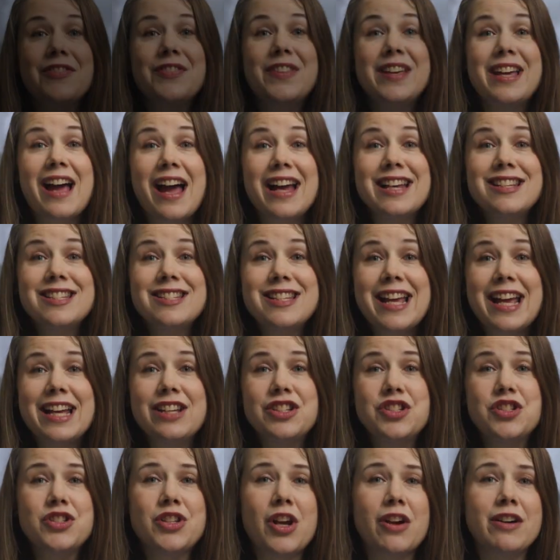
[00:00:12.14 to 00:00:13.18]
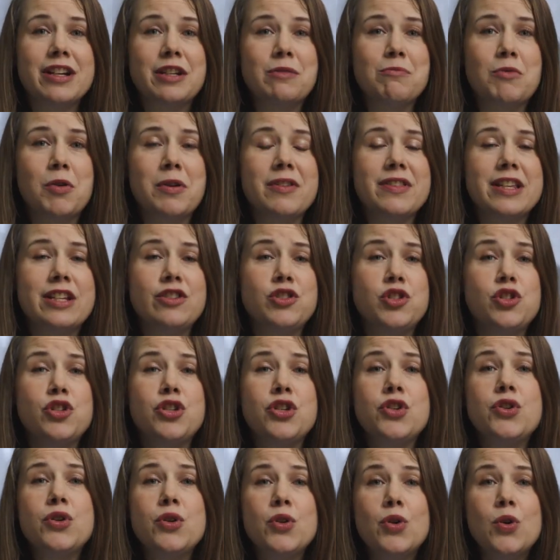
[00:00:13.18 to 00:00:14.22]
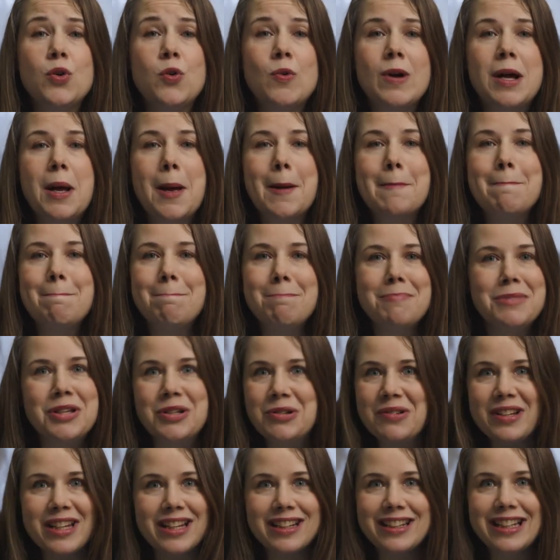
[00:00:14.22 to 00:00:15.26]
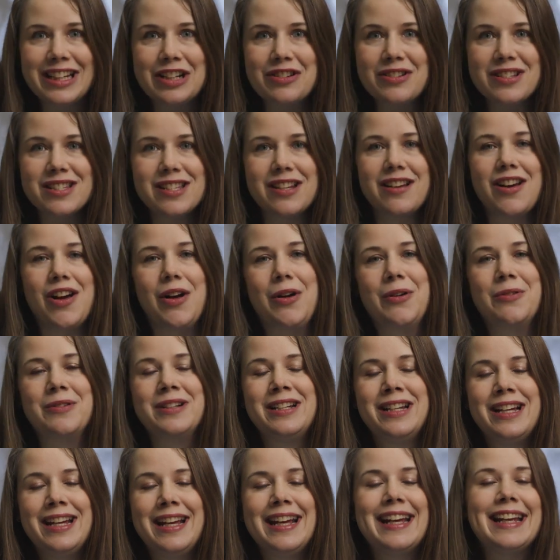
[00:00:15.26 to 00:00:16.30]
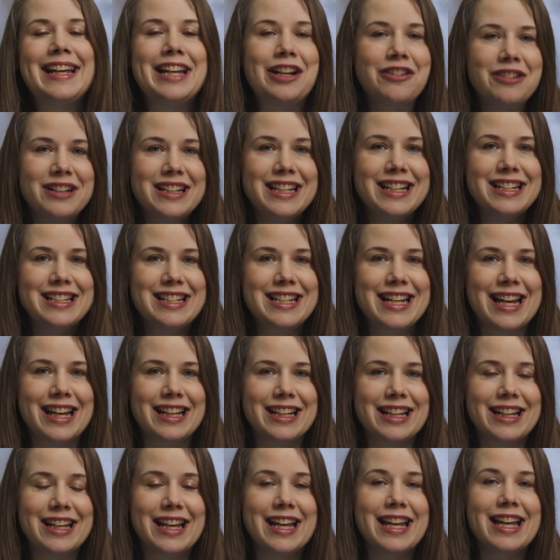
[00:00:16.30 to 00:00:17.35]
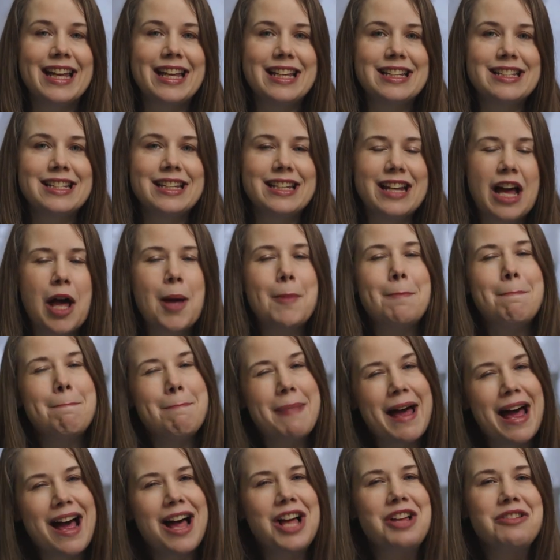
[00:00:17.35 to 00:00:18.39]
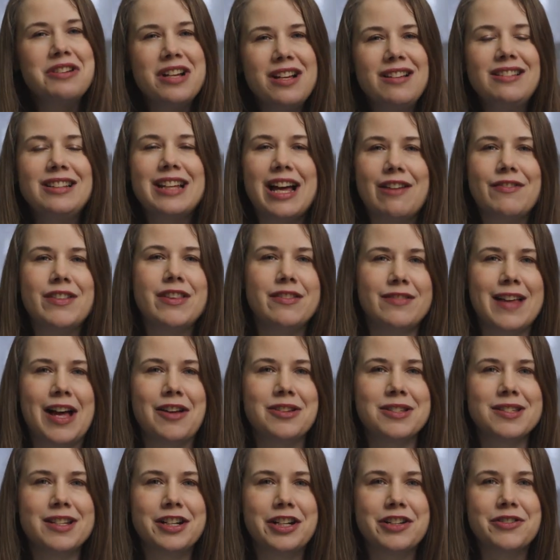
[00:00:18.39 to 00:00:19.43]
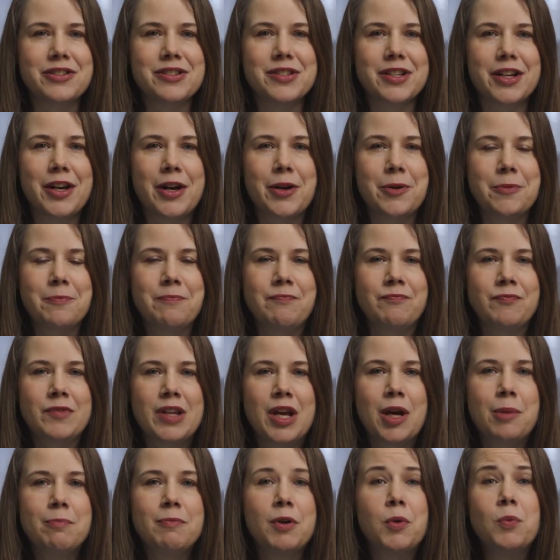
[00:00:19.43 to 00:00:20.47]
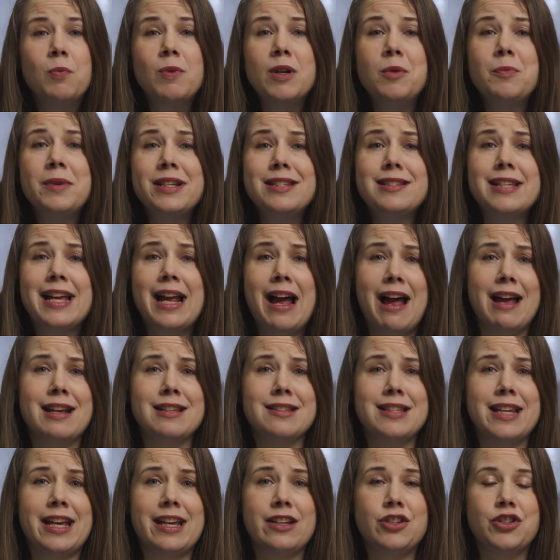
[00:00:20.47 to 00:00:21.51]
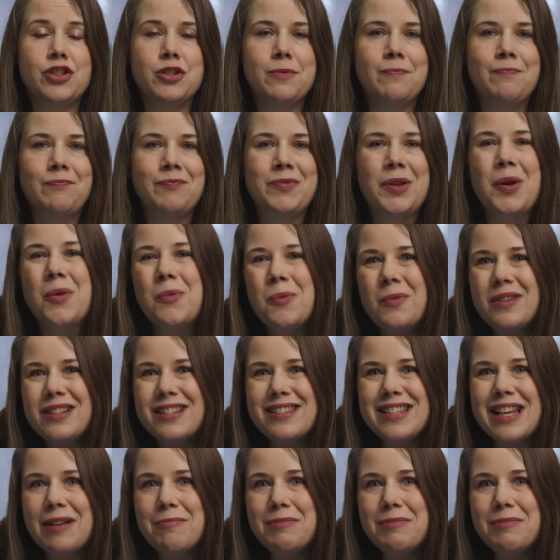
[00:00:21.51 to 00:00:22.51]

The Ice Age started more than 2 million years ago. Here in Indiana, it ended about 11,000 years ago. But when we say Ice Age, what does that